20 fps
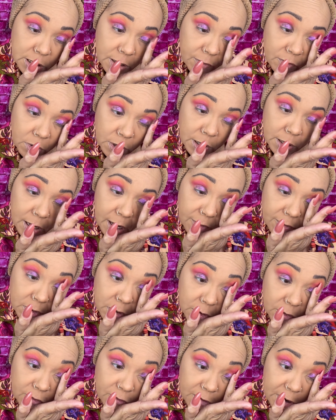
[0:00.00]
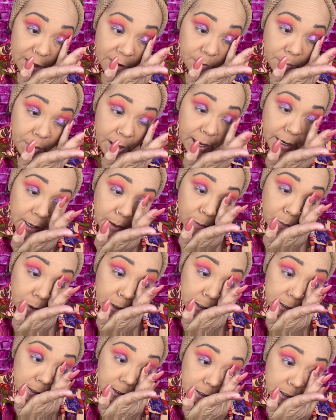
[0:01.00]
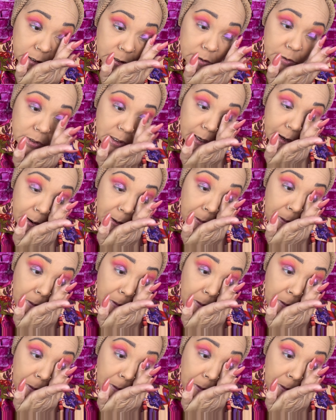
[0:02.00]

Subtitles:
you're going to have a little flat packing brush. Just use that.